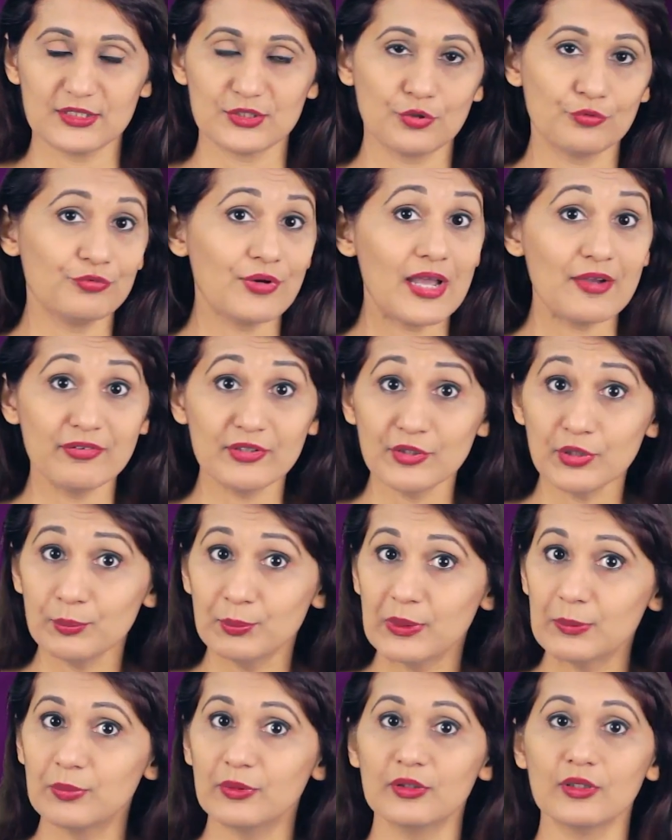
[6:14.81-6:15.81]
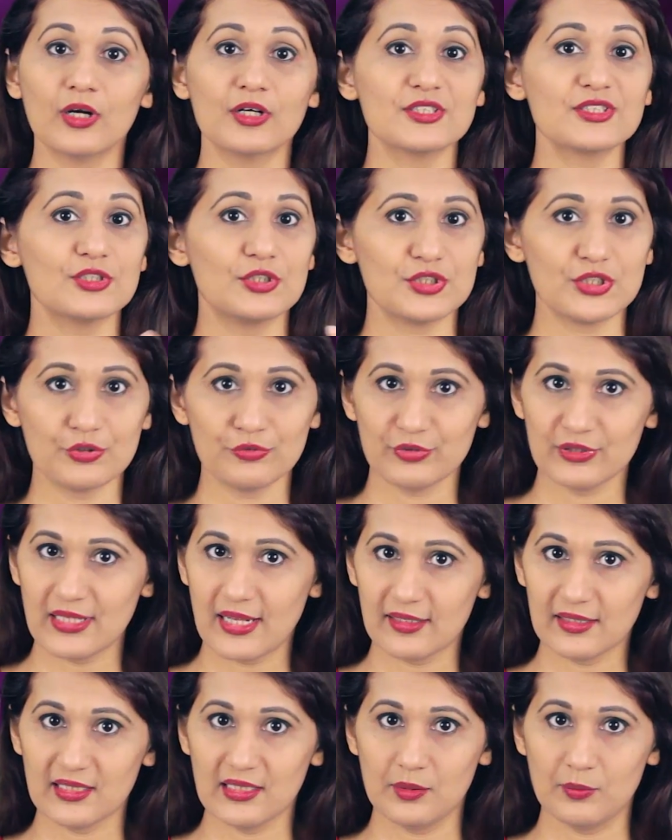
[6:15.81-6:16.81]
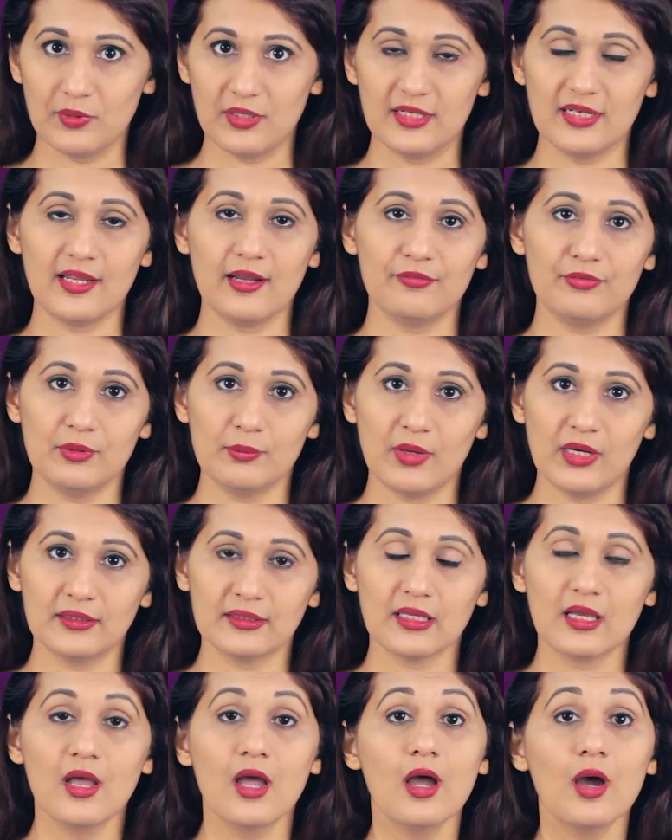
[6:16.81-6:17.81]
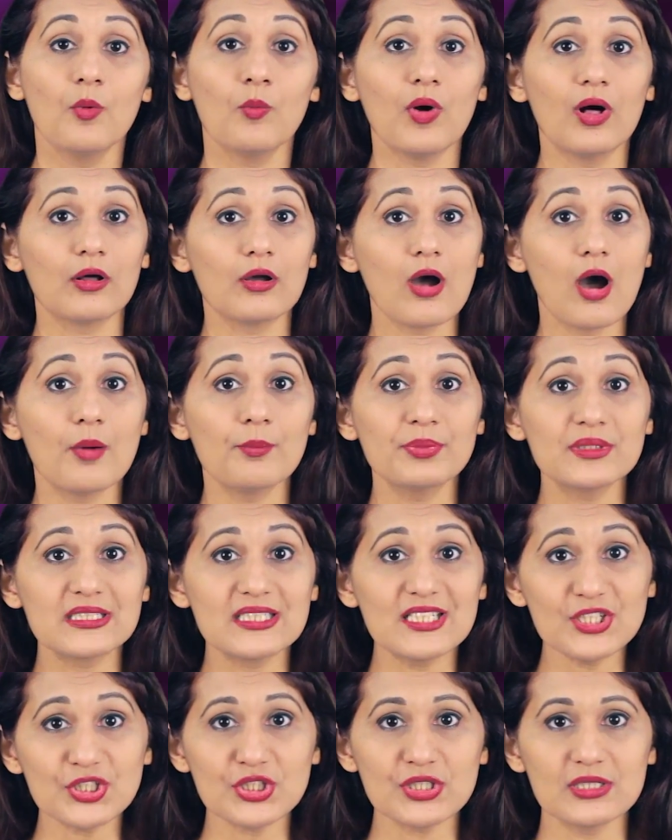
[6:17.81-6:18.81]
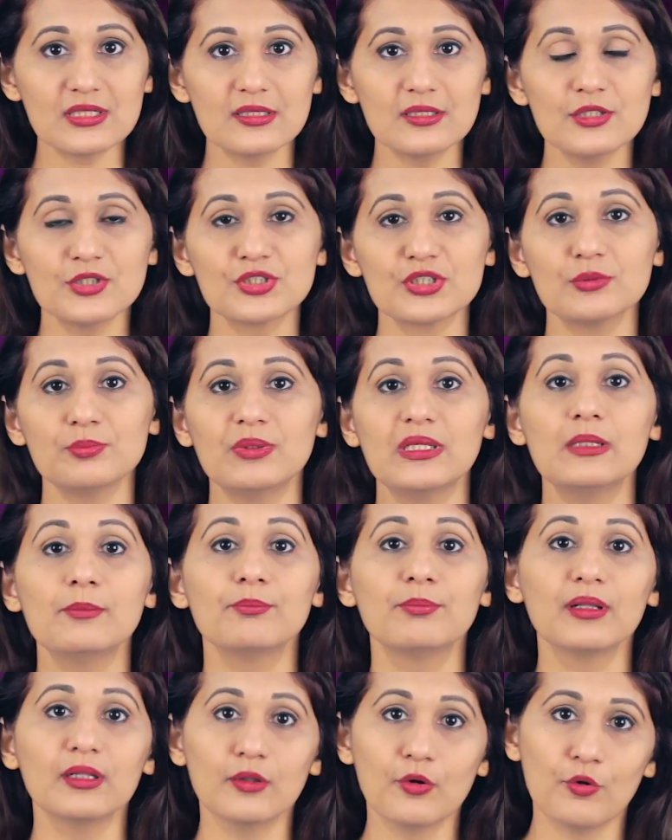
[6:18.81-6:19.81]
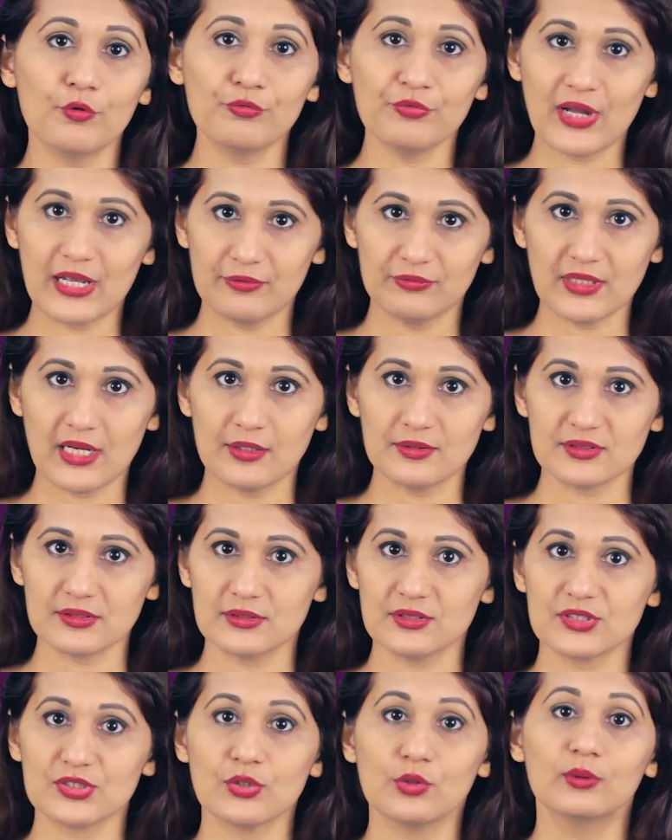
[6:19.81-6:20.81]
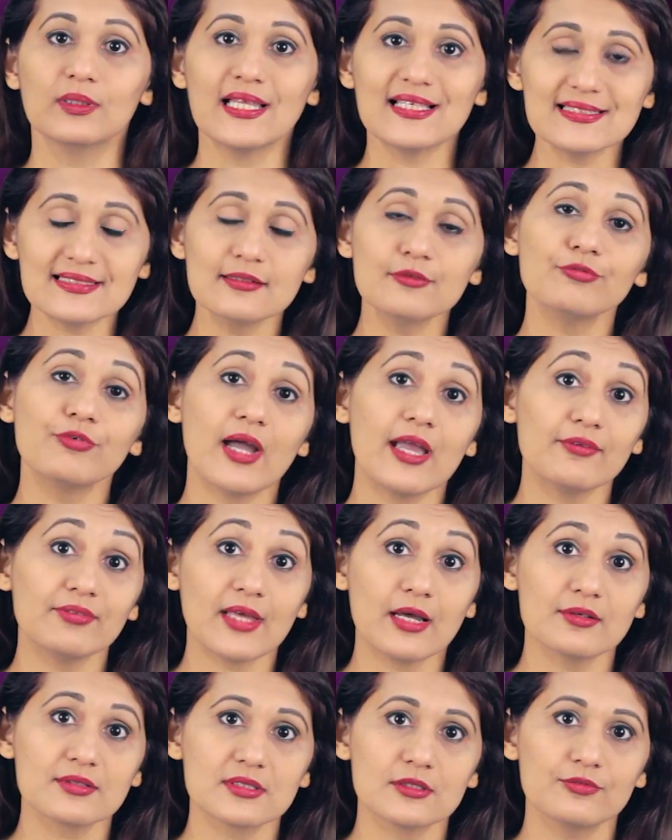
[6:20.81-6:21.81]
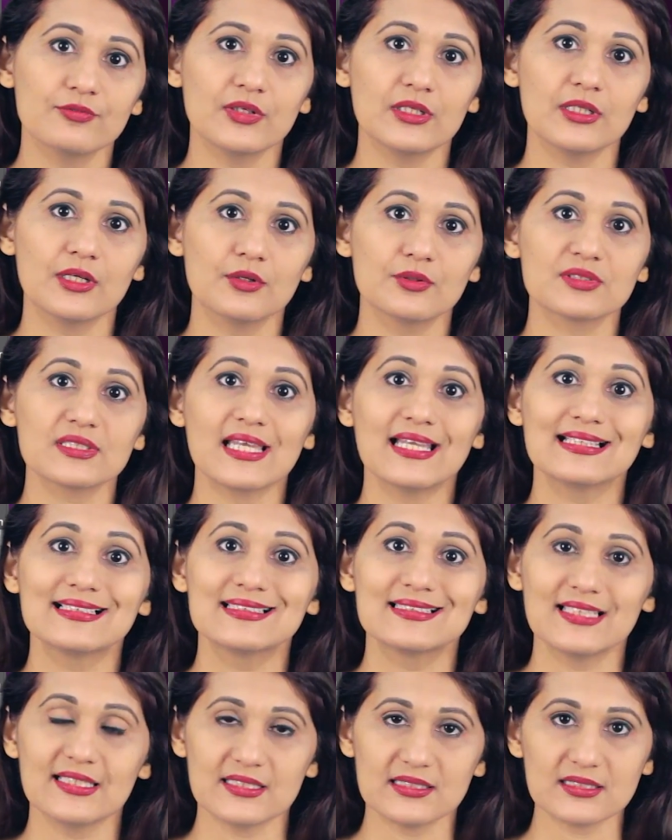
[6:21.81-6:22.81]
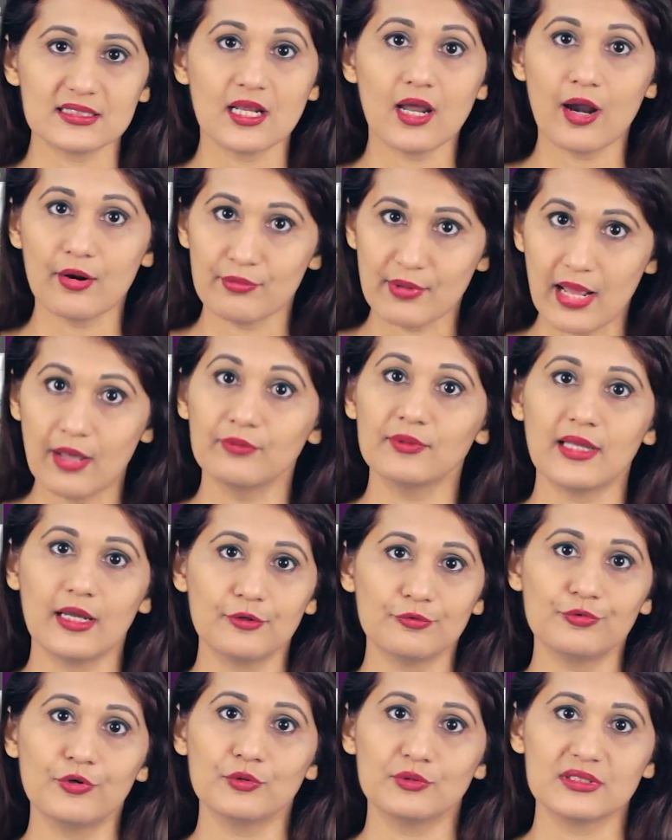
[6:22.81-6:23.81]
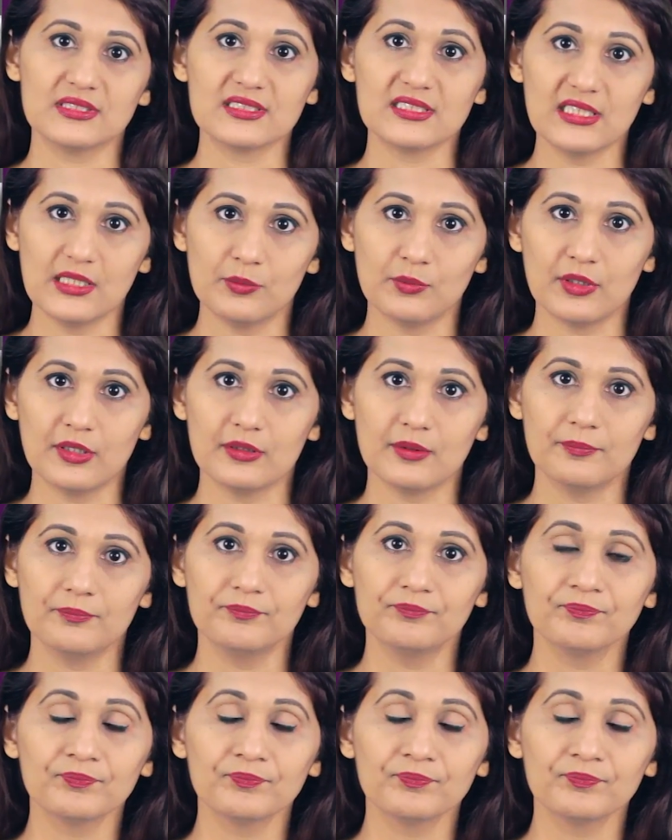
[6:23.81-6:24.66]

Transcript: So 500 people are searching for that keyword every month, while competition should be below 5,000. So less than 5,000 videos exist around that focus keyword.